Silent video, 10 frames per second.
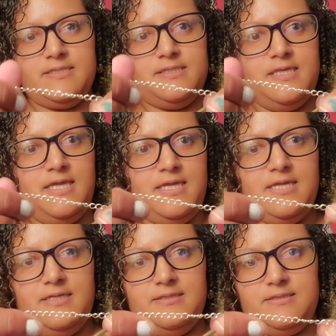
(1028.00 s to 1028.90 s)

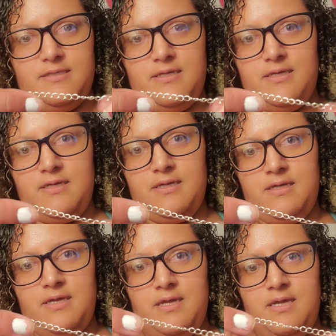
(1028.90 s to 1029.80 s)
these,
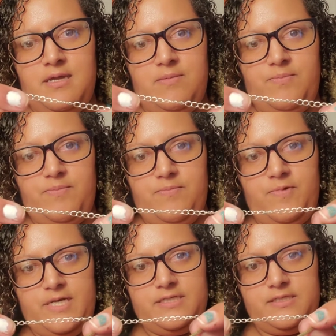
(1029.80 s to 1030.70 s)

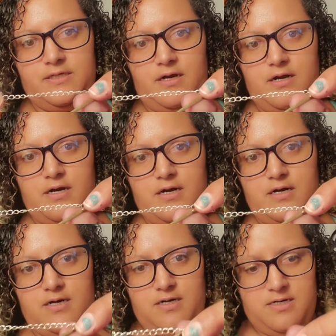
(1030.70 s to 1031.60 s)
which
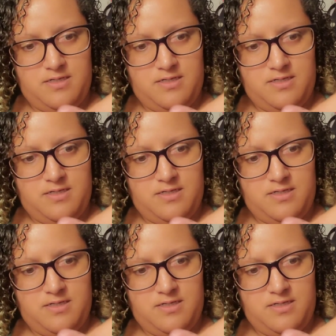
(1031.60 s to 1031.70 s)
are